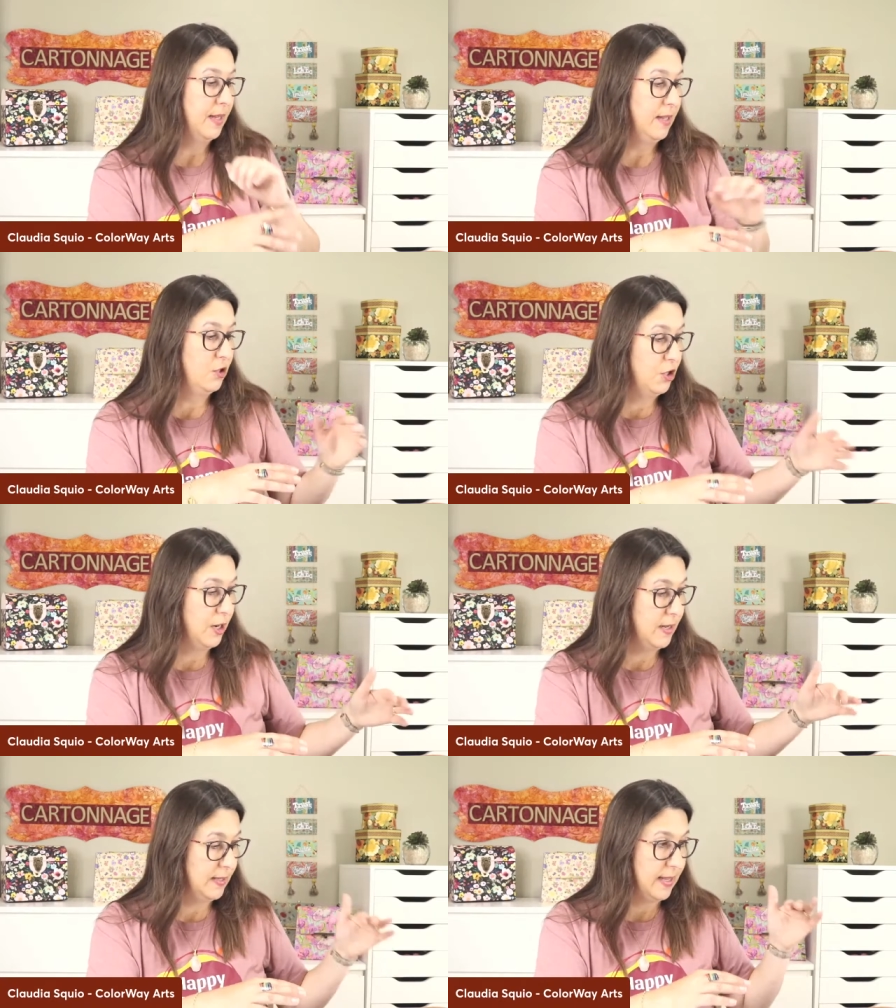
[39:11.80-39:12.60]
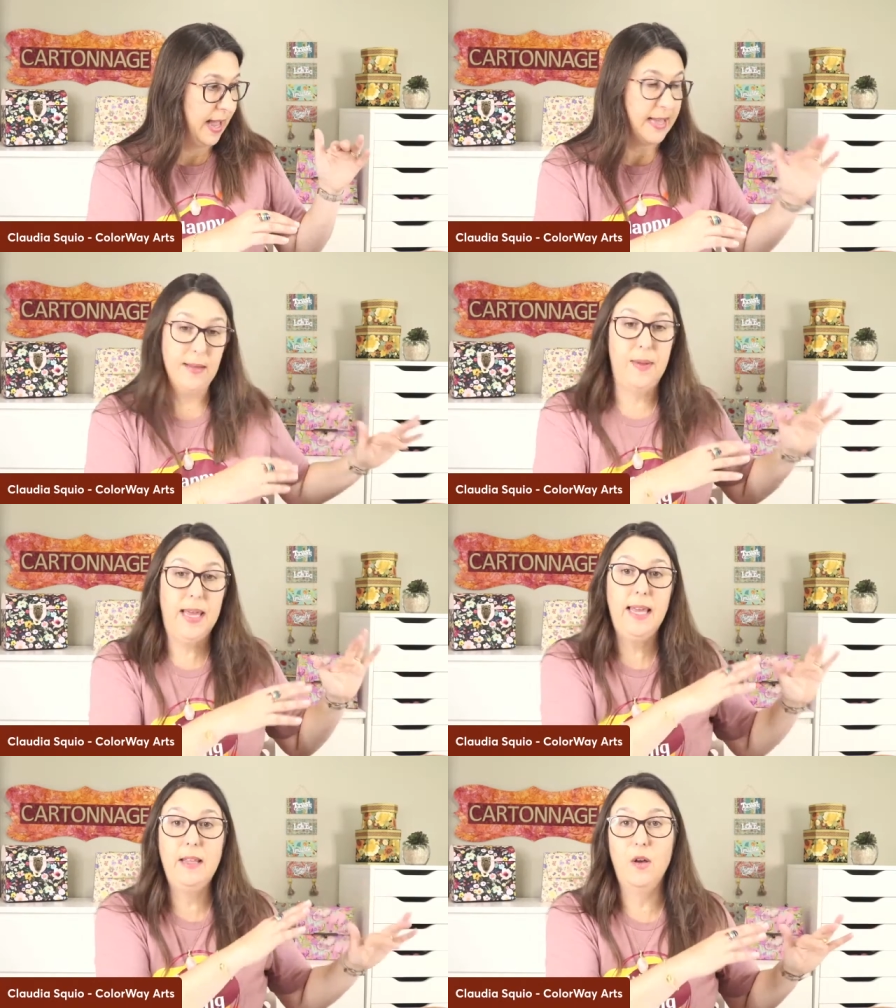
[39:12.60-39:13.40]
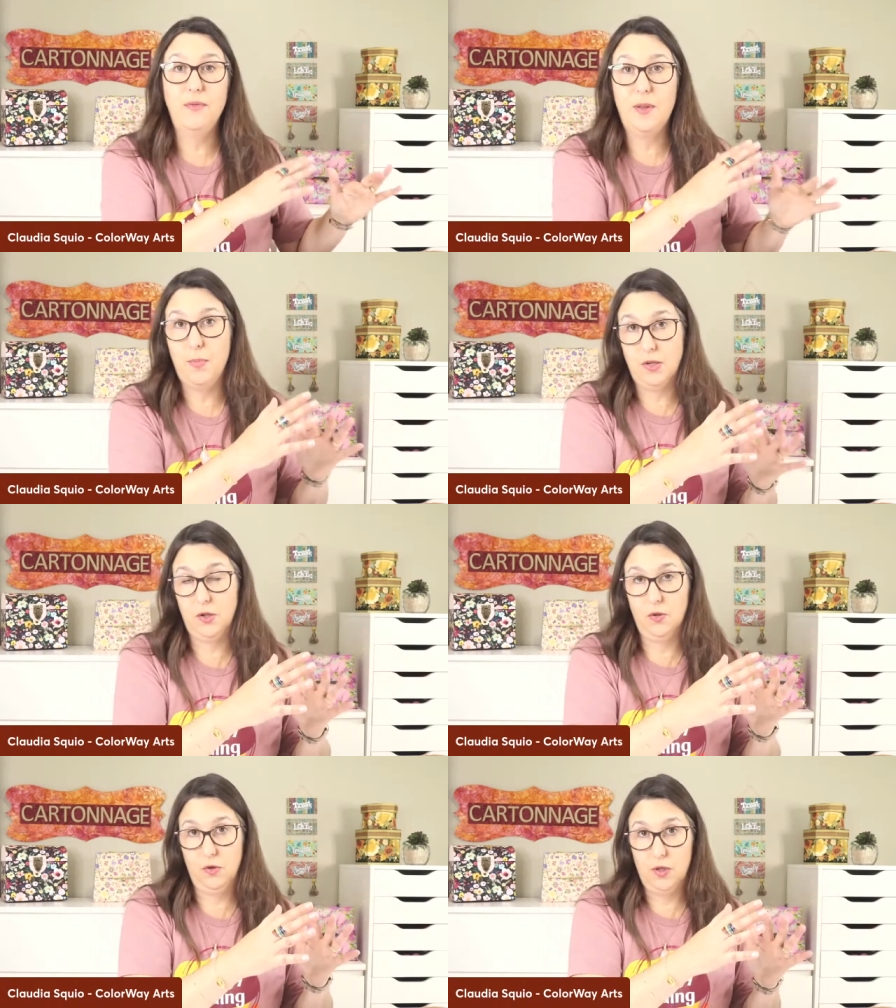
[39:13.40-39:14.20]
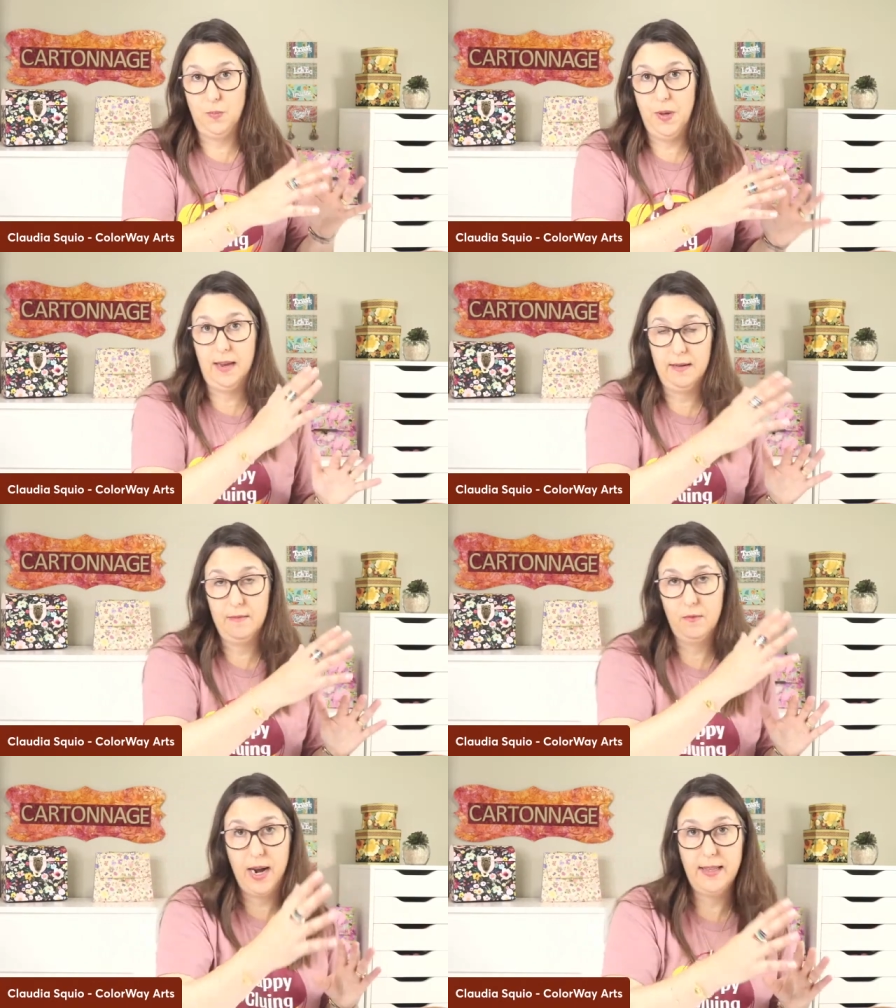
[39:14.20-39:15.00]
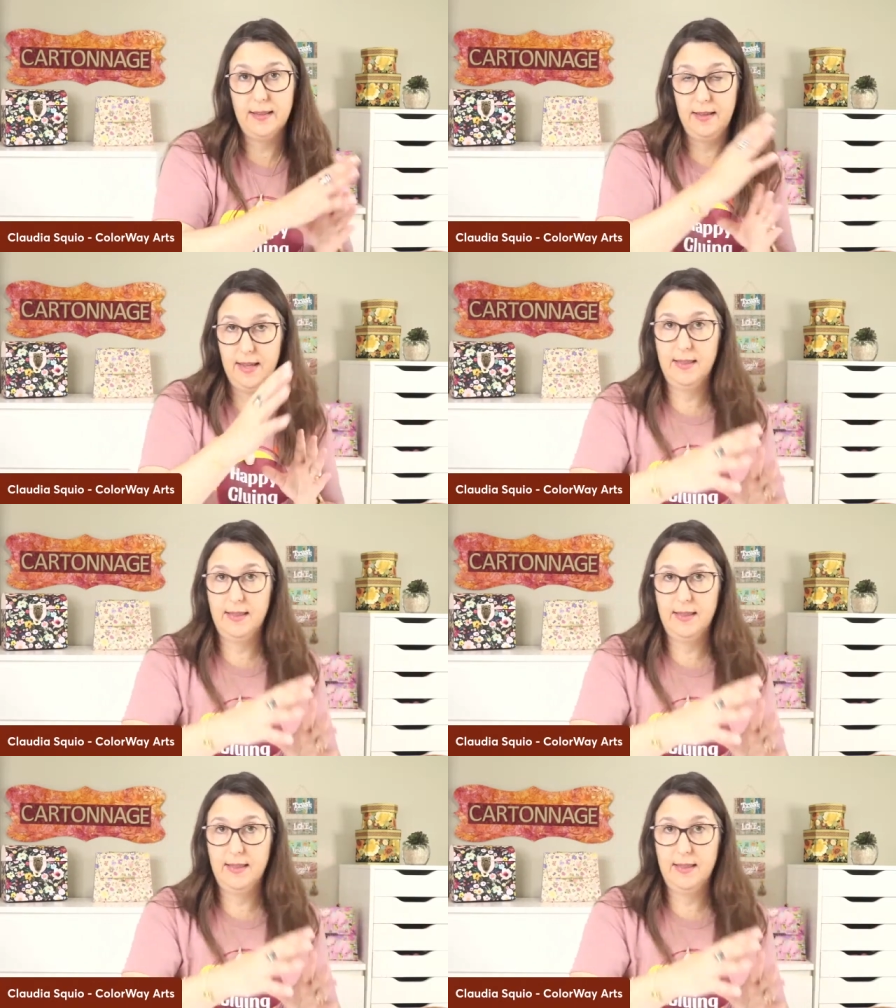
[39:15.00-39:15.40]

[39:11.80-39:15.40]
it's just as the beginning of the process, so to speak, right?